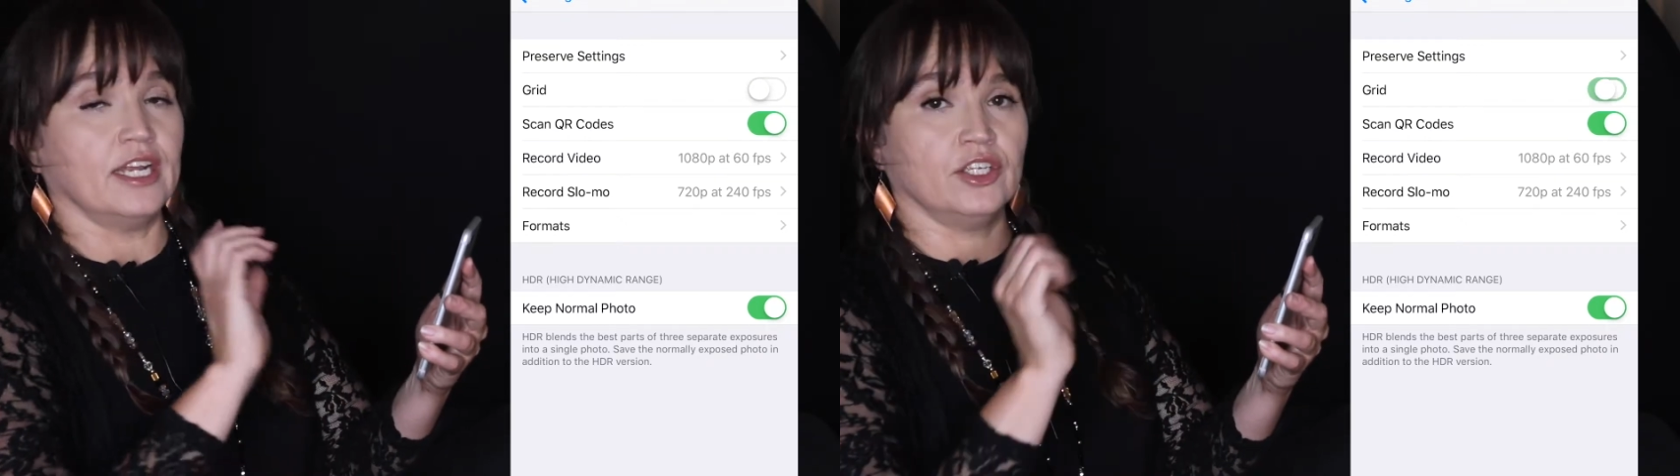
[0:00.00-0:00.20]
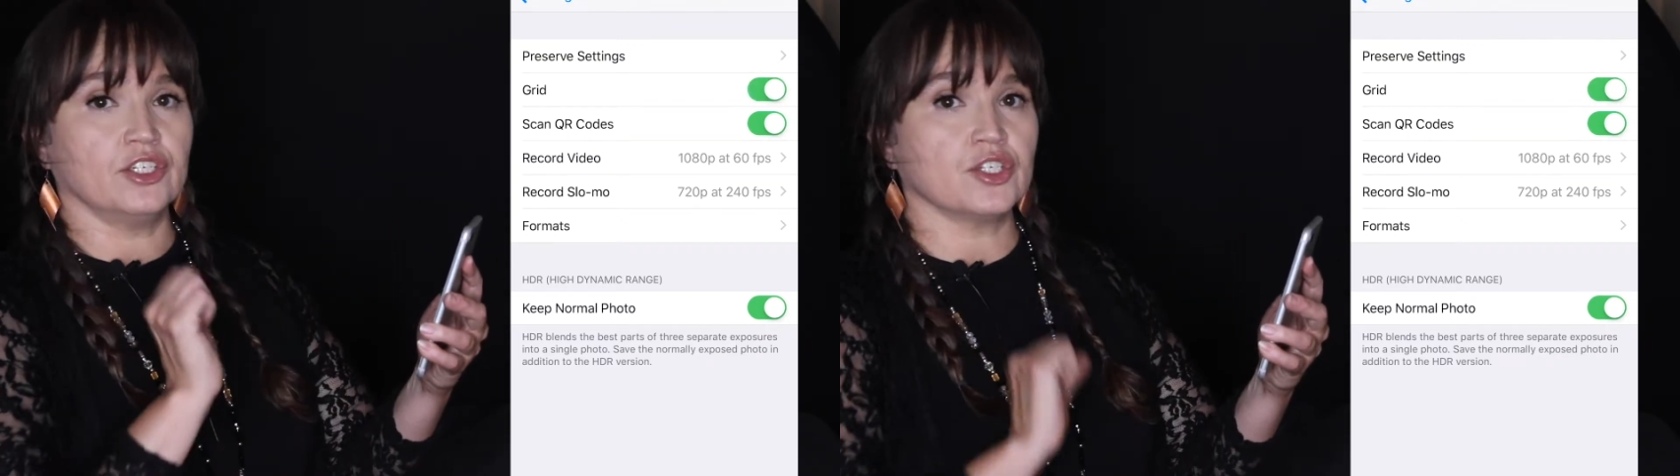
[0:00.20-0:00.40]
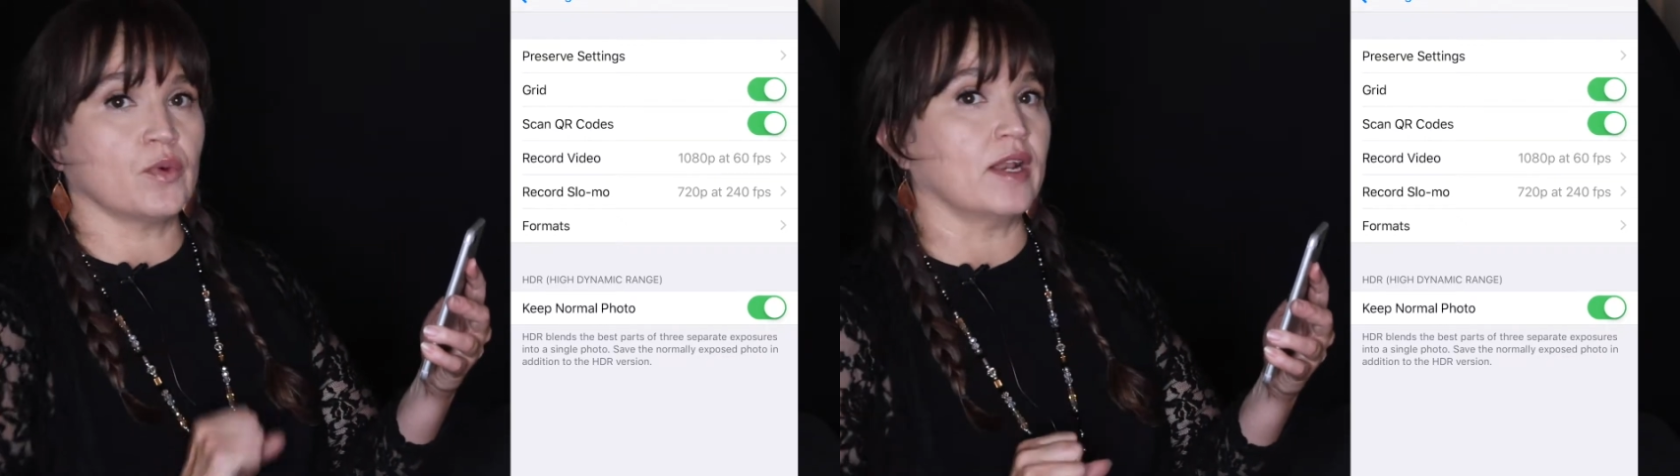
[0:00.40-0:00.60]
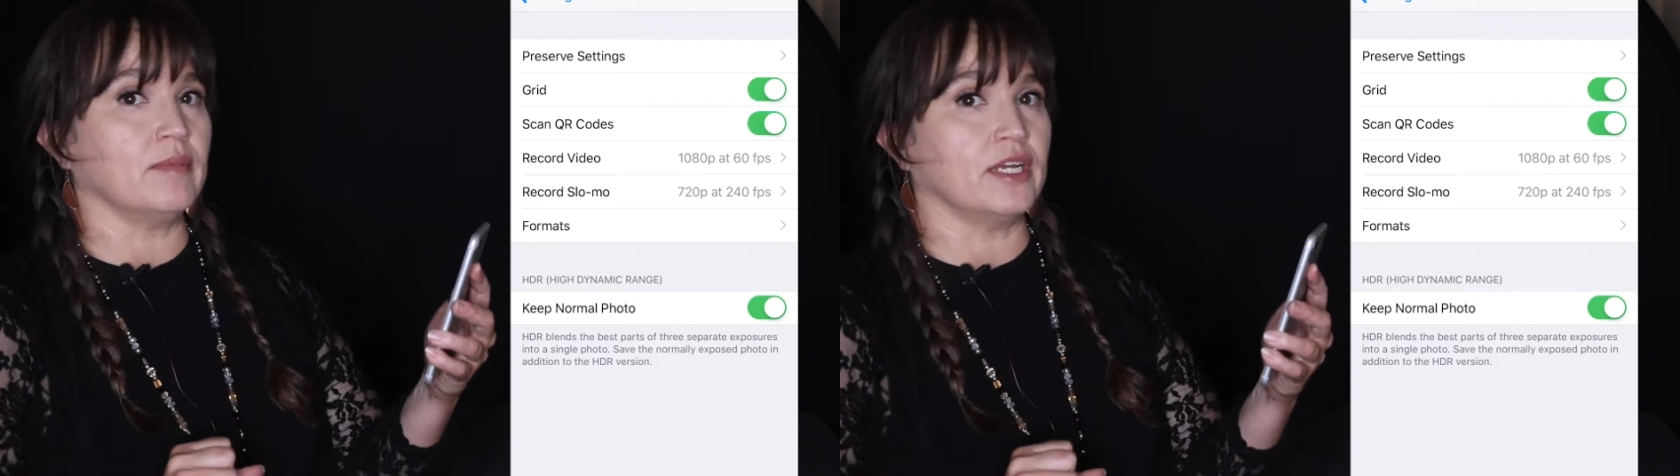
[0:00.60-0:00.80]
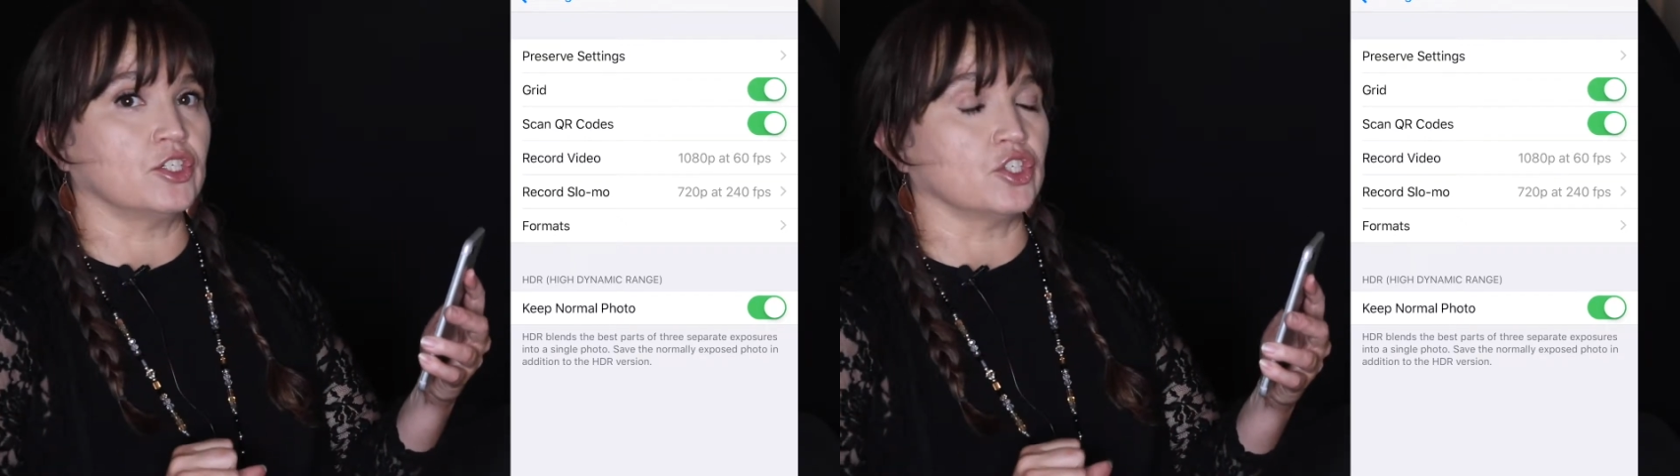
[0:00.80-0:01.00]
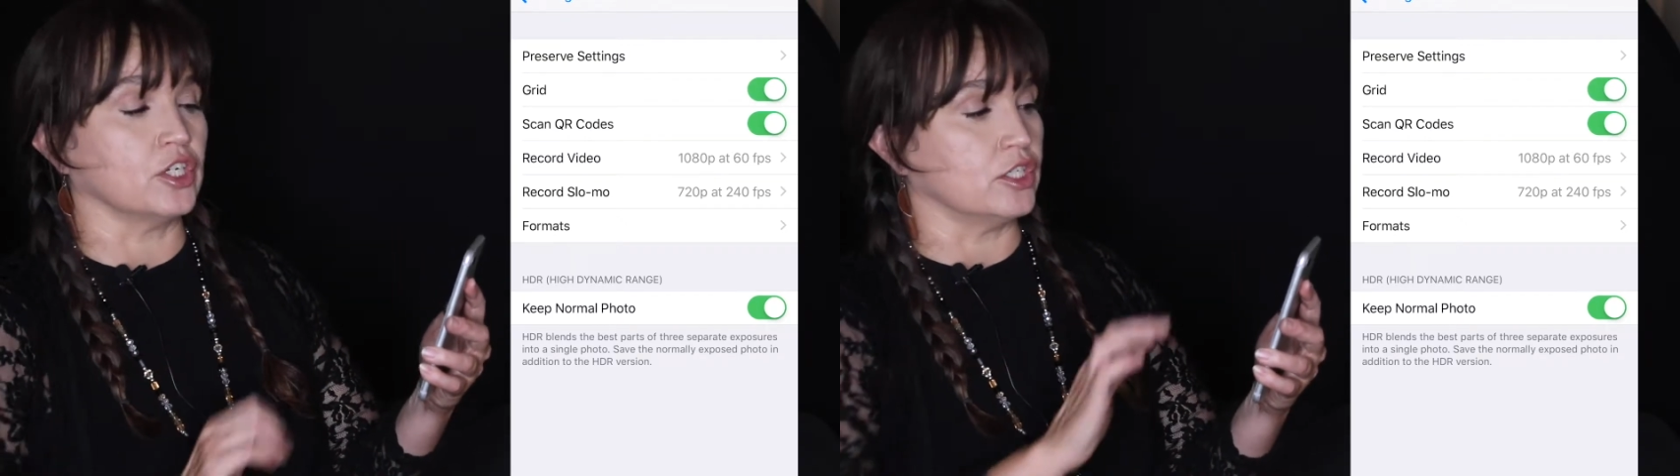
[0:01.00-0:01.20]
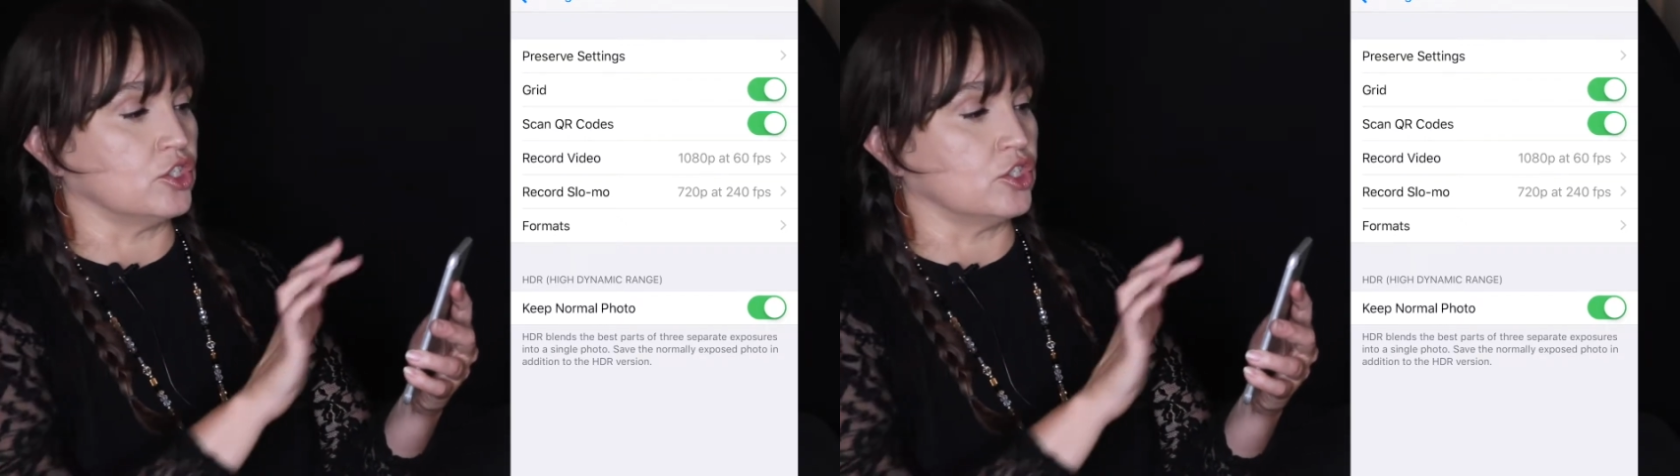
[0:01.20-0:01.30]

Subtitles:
and you just want to make sure and